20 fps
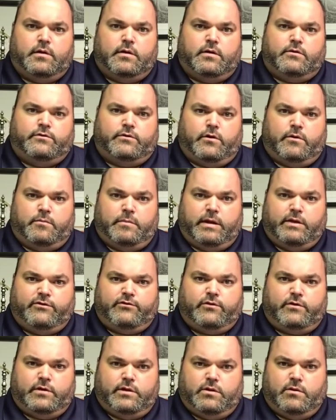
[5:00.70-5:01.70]
So make
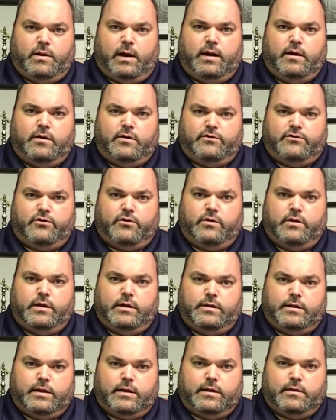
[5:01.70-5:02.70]
sure that you hire an
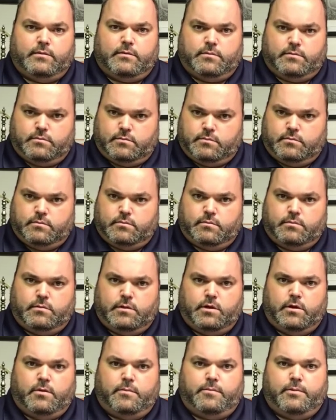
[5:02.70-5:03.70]
attorney that can,
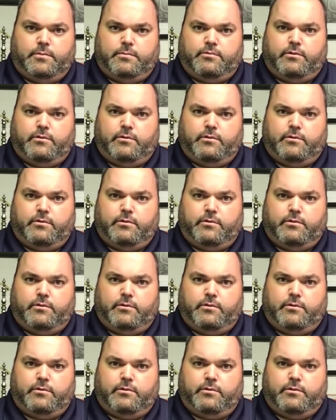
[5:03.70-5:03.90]
put